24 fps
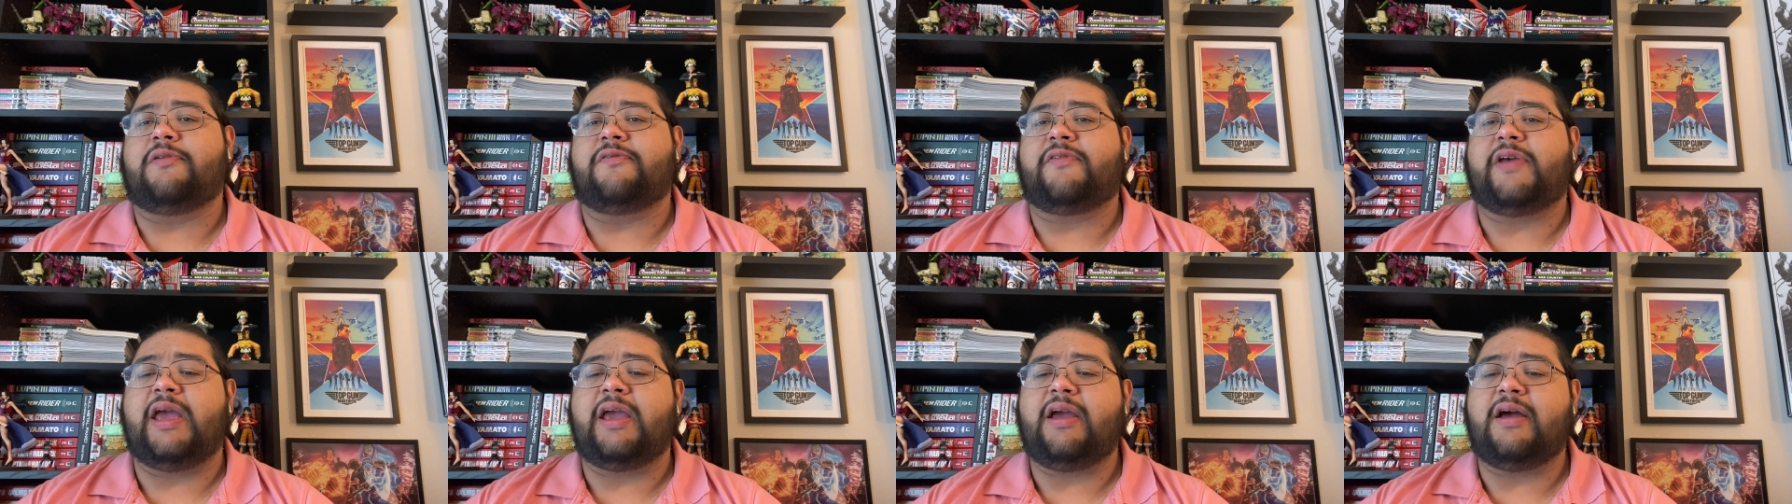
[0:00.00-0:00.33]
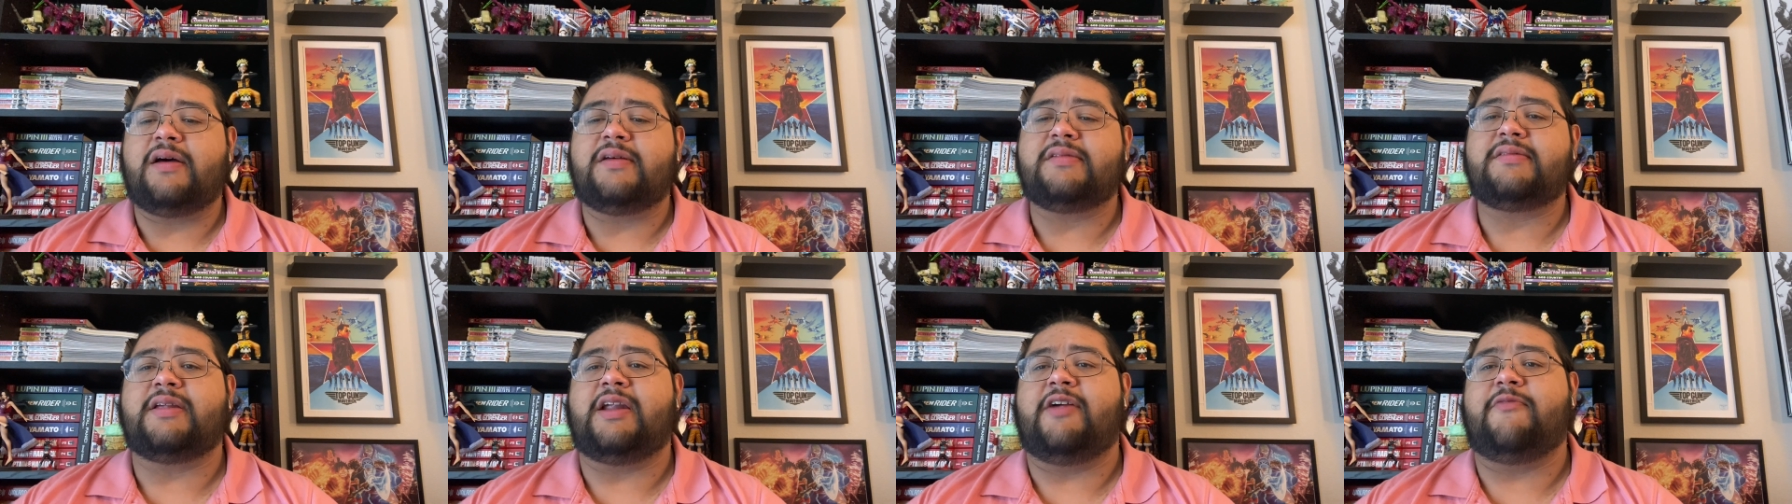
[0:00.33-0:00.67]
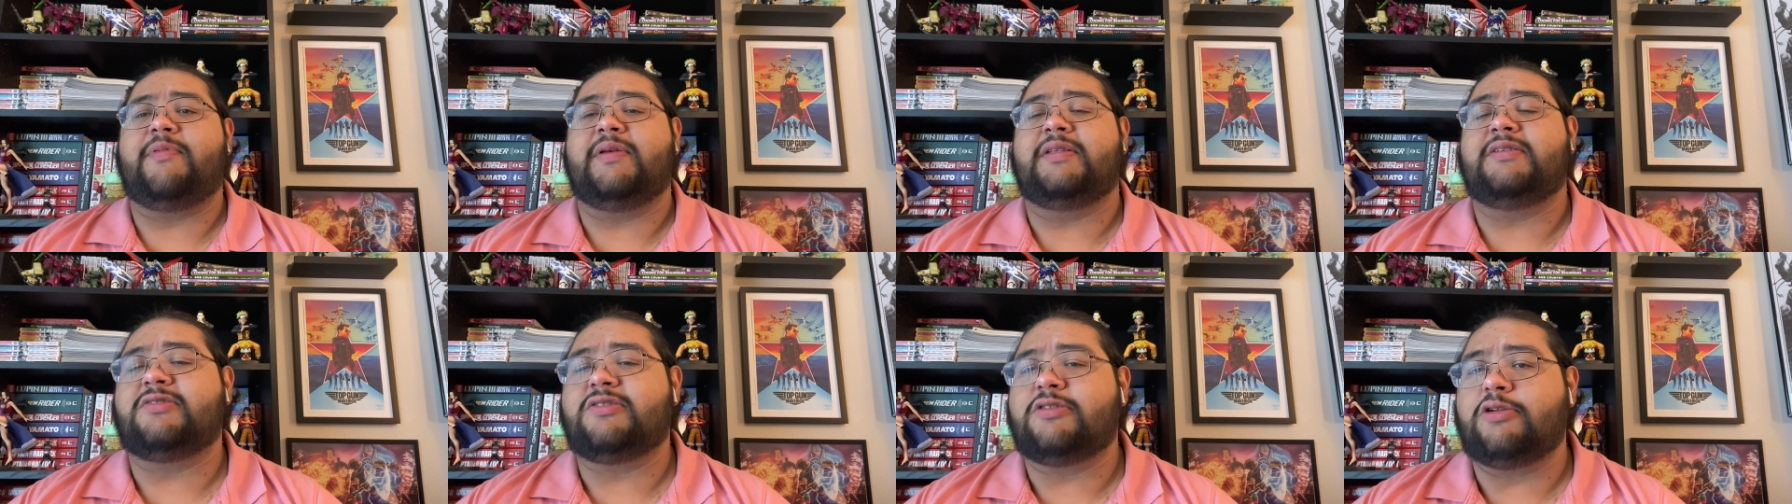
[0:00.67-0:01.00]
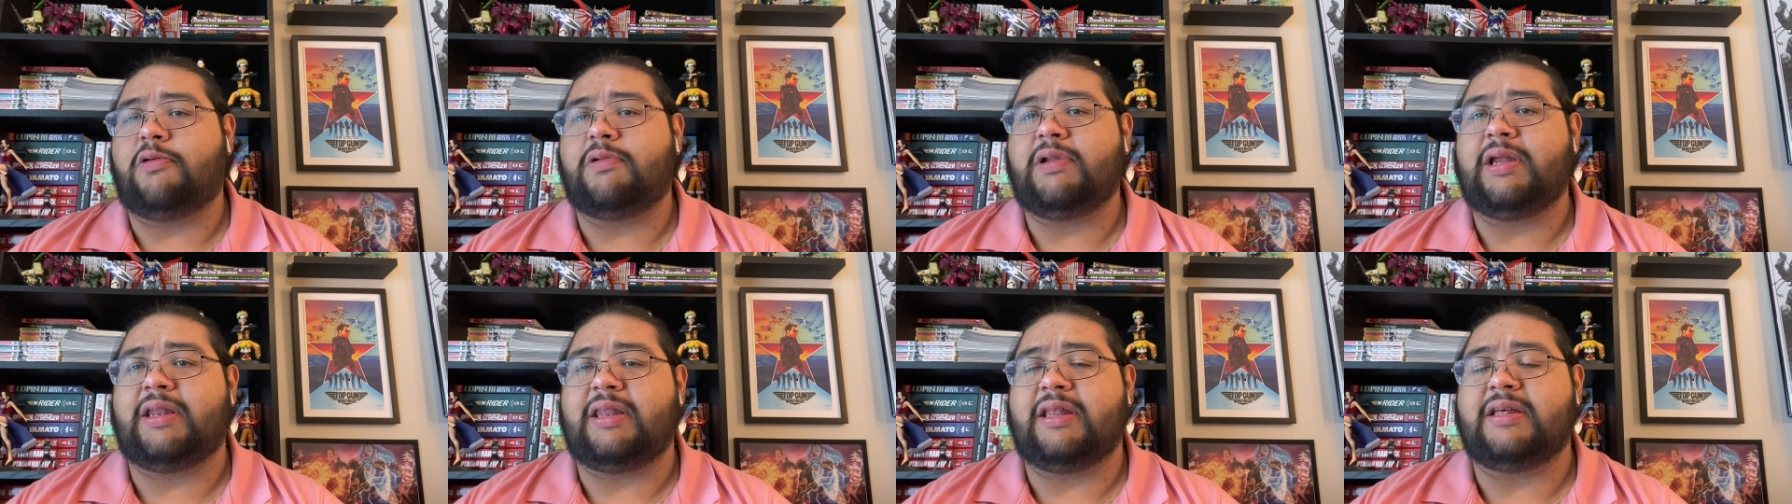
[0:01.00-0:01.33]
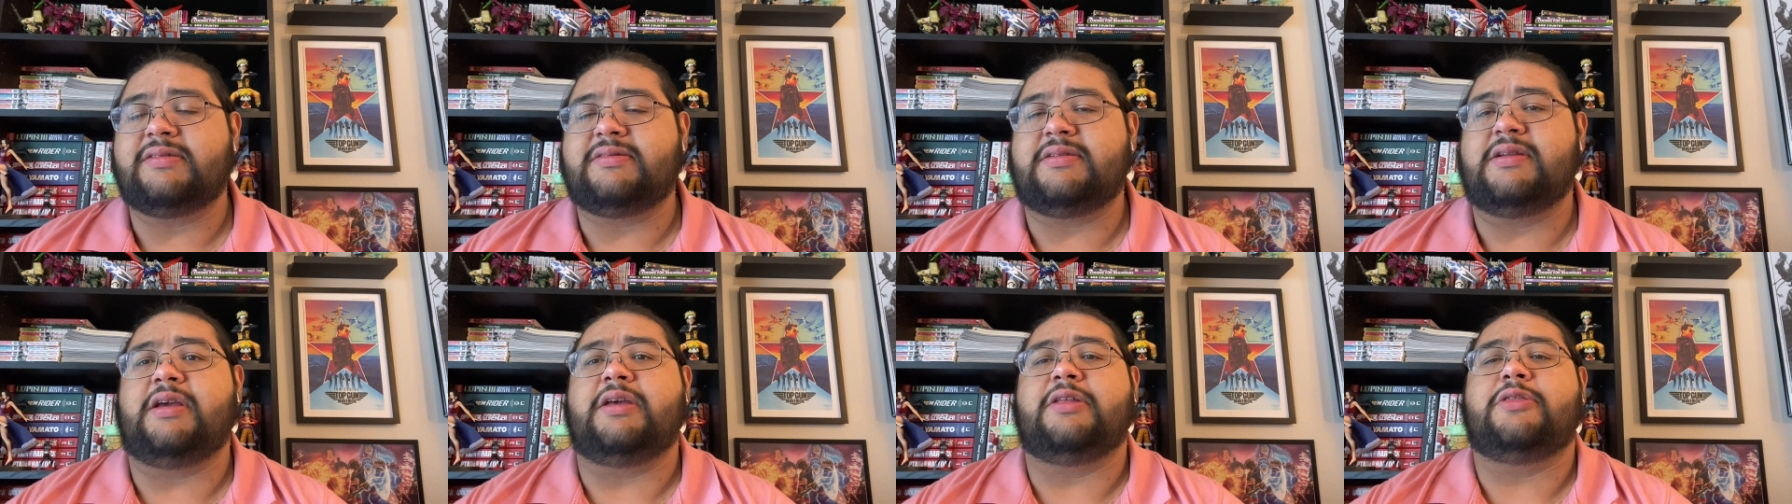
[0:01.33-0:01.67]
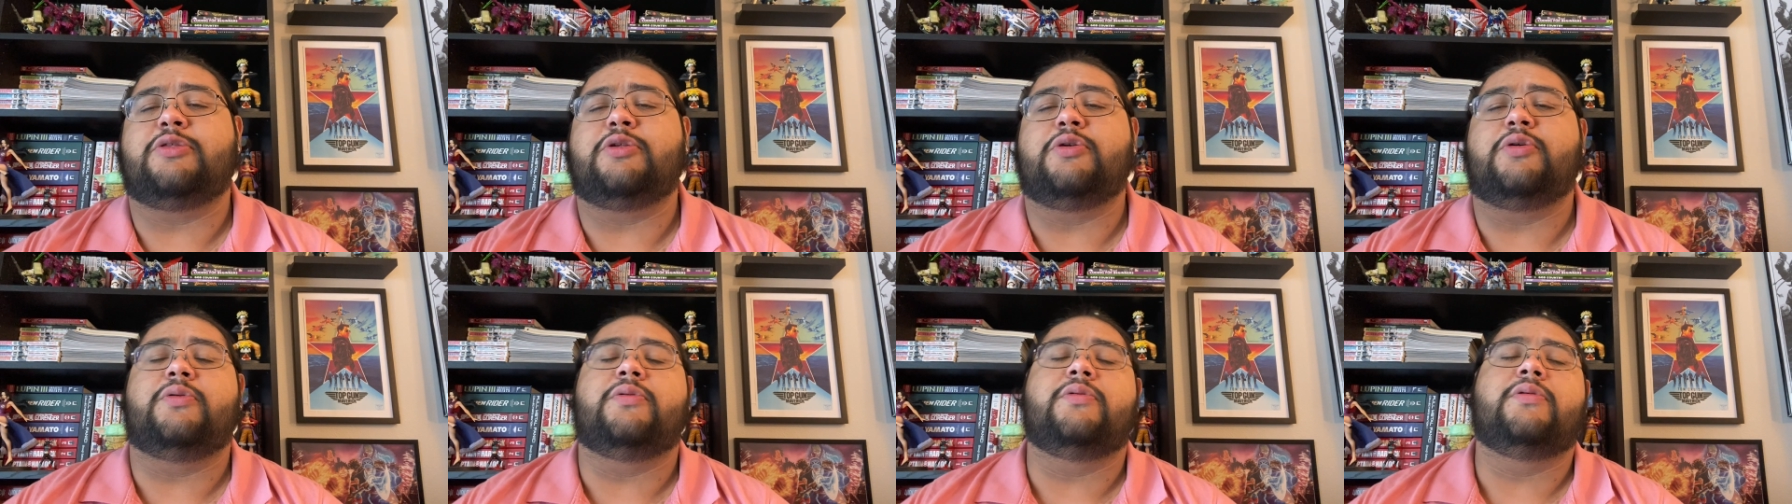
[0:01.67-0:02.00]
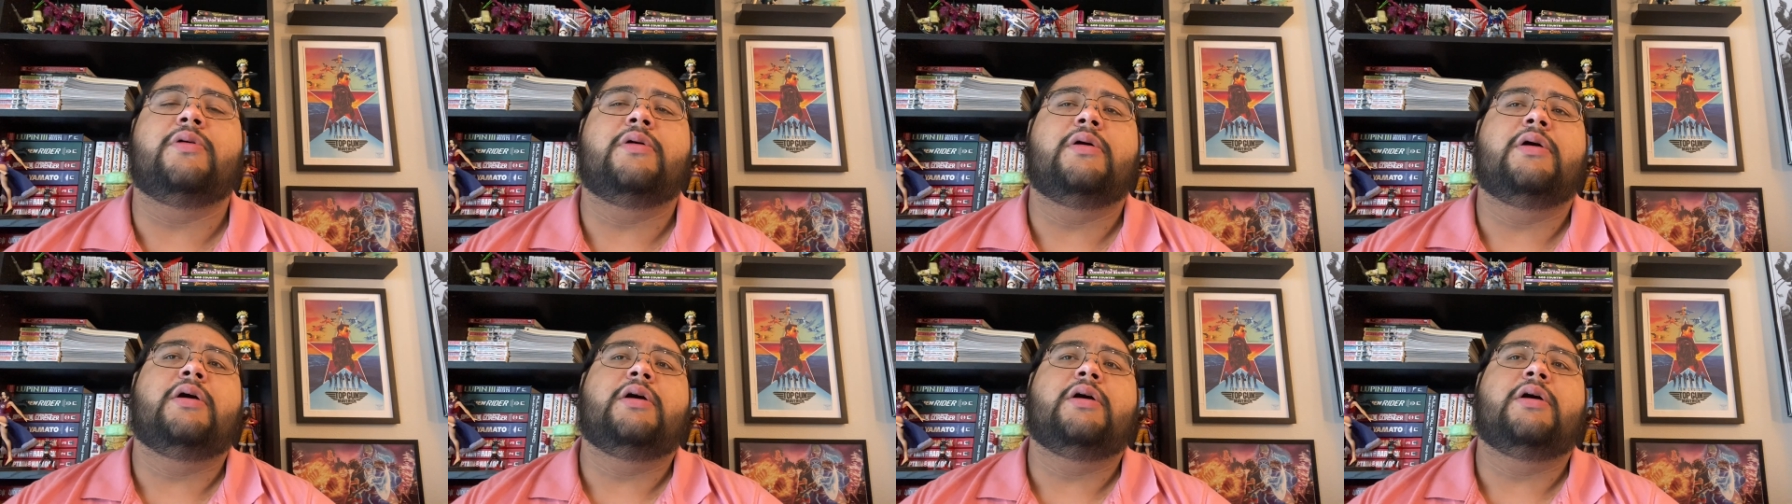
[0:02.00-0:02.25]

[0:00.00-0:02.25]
of Chaos, and I've been slowly listening through,